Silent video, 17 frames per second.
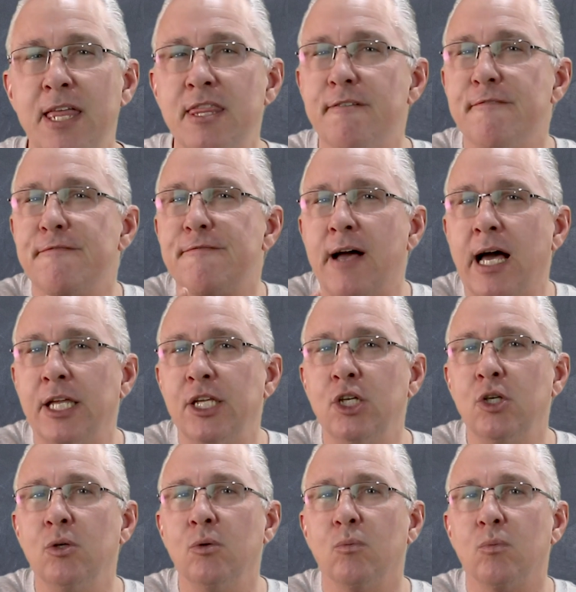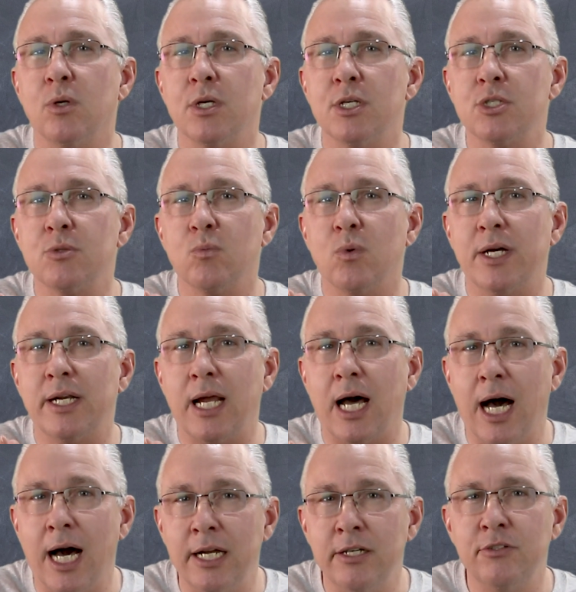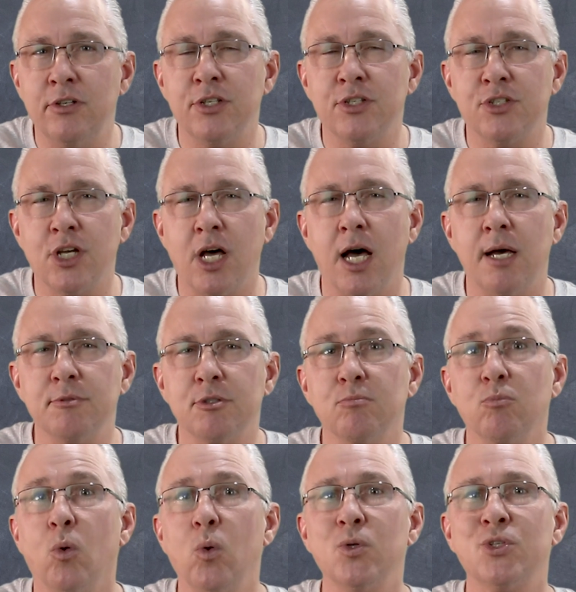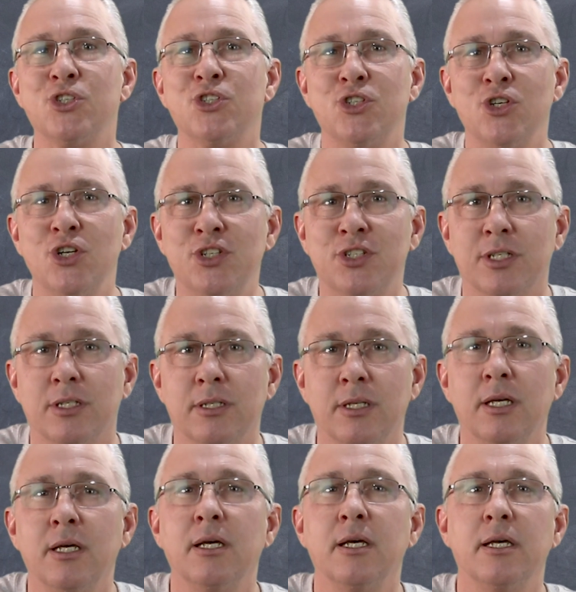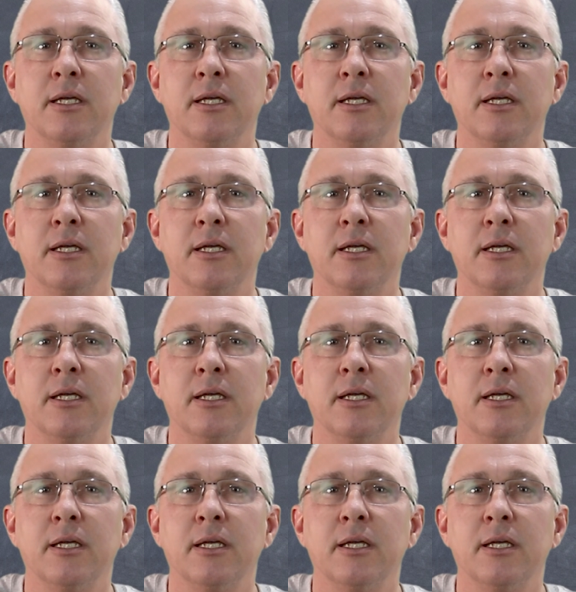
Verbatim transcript: And the value was 100 times more certain